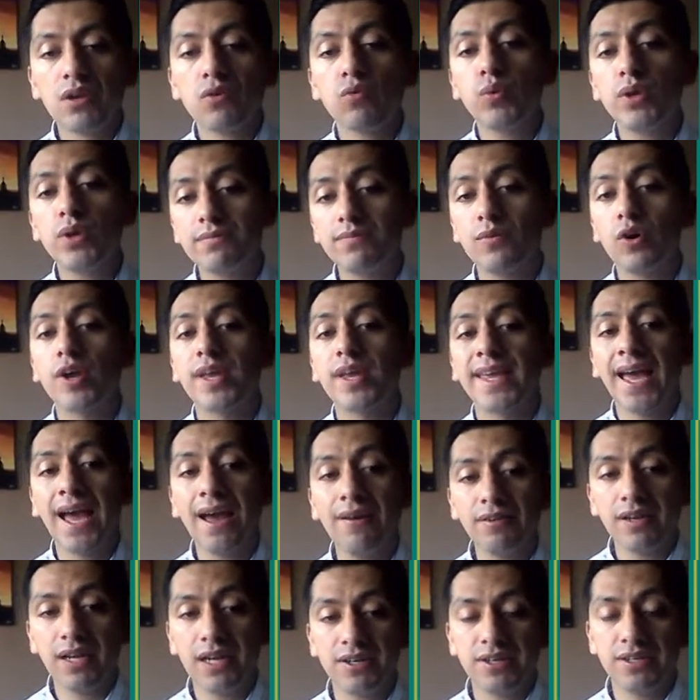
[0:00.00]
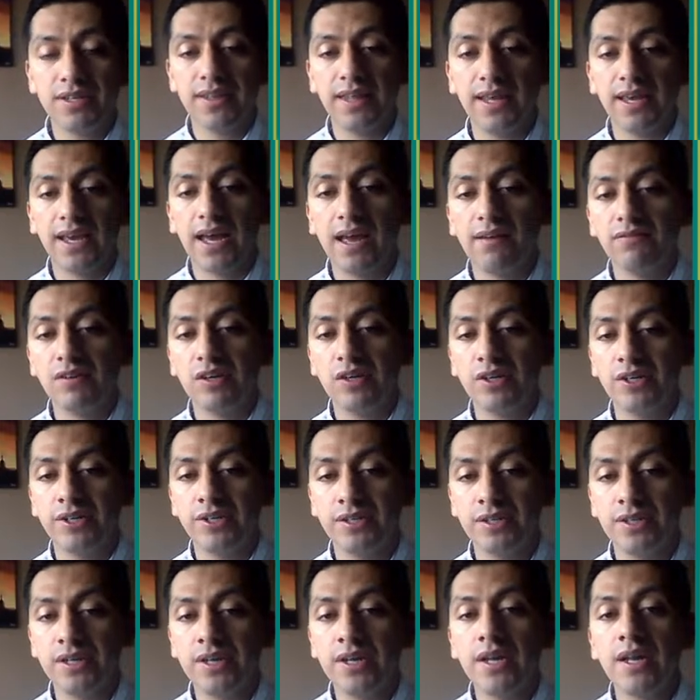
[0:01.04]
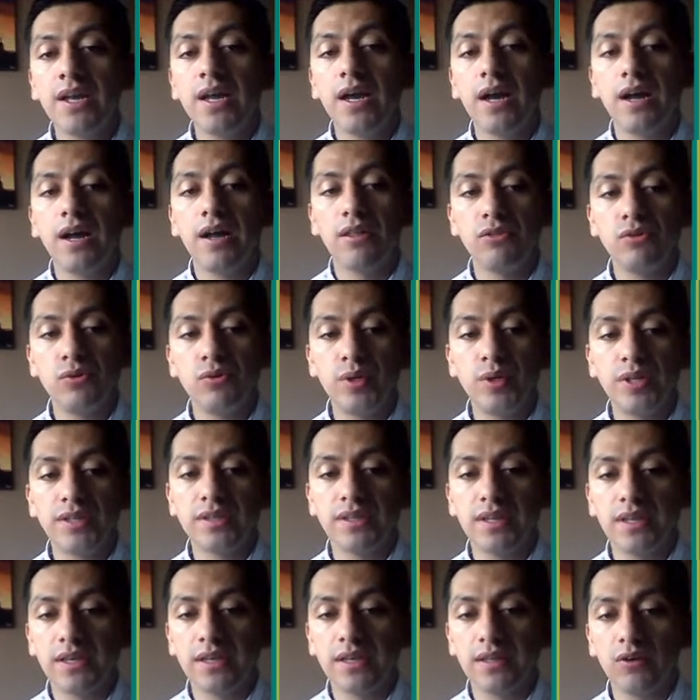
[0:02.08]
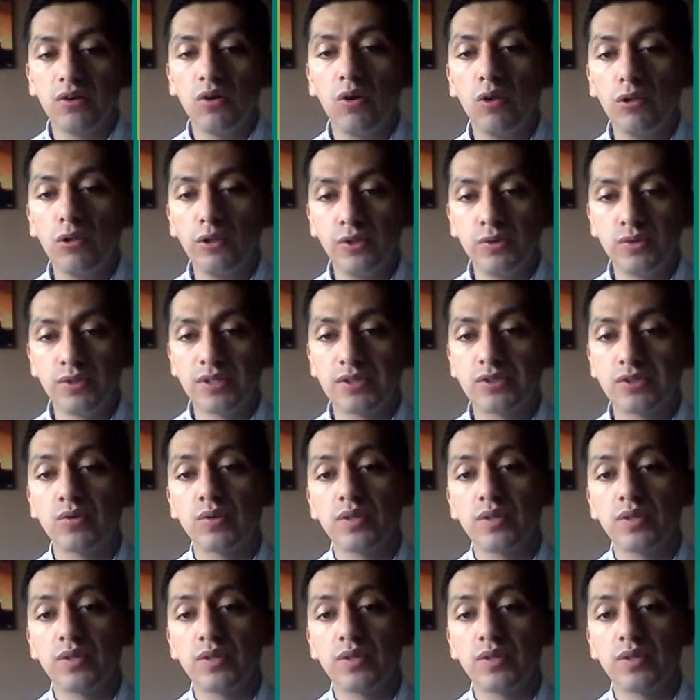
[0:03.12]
with vocabulary they have learned during the whole unit.